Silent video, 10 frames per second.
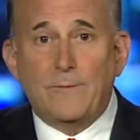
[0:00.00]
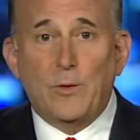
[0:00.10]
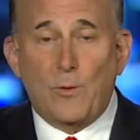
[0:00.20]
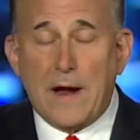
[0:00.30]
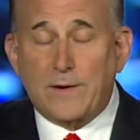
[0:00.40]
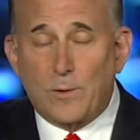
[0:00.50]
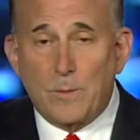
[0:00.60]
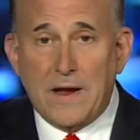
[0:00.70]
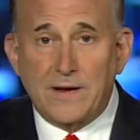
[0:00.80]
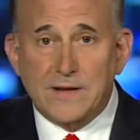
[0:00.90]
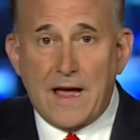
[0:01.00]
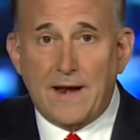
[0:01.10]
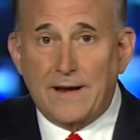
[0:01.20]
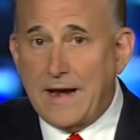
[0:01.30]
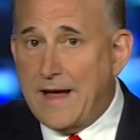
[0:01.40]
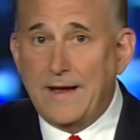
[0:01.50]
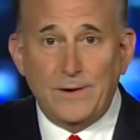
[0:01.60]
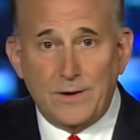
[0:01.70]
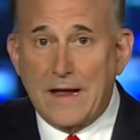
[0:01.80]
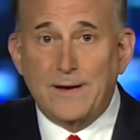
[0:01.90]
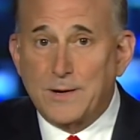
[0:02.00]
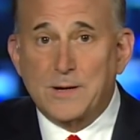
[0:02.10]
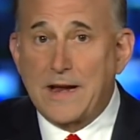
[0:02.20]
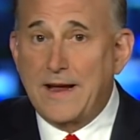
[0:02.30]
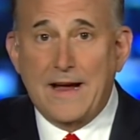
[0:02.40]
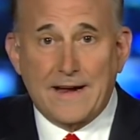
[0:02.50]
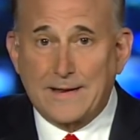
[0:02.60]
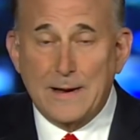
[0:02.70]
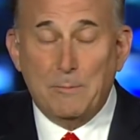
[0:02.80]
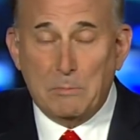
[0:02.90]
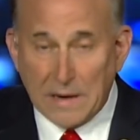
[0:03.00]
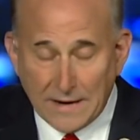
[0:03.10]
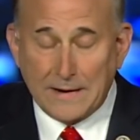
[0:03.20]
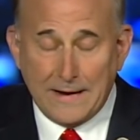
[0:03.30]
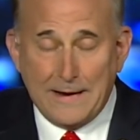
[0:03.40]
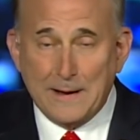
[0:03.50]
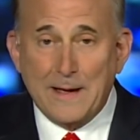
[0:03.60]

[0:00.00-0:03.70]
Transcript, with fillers: I have the right to remain silent. I ain't. I just ain't got the ability."